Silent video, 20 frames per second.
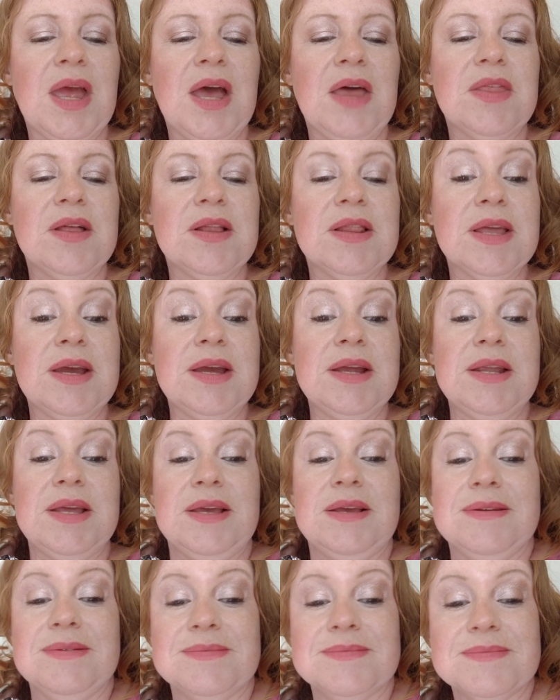The lady
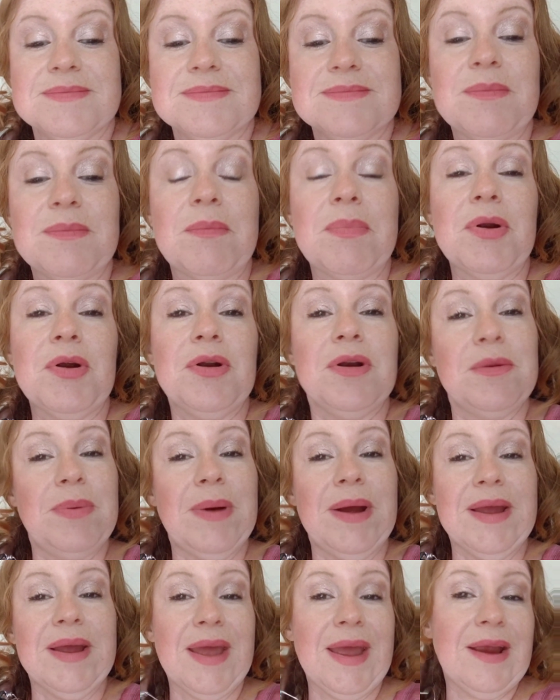burned
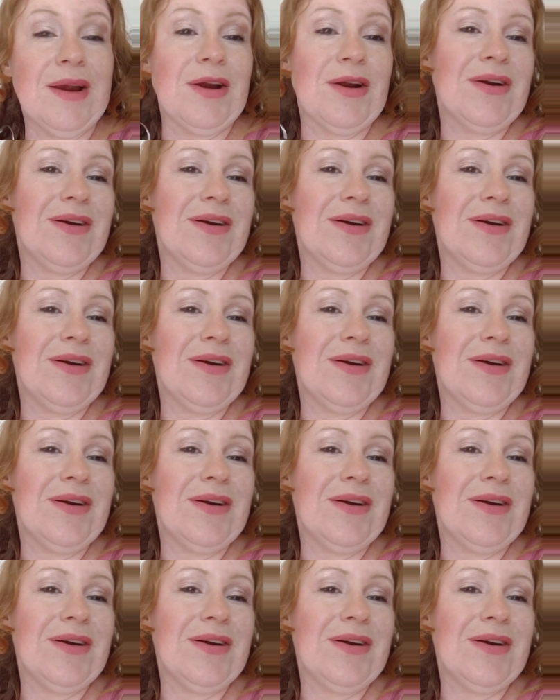my hair.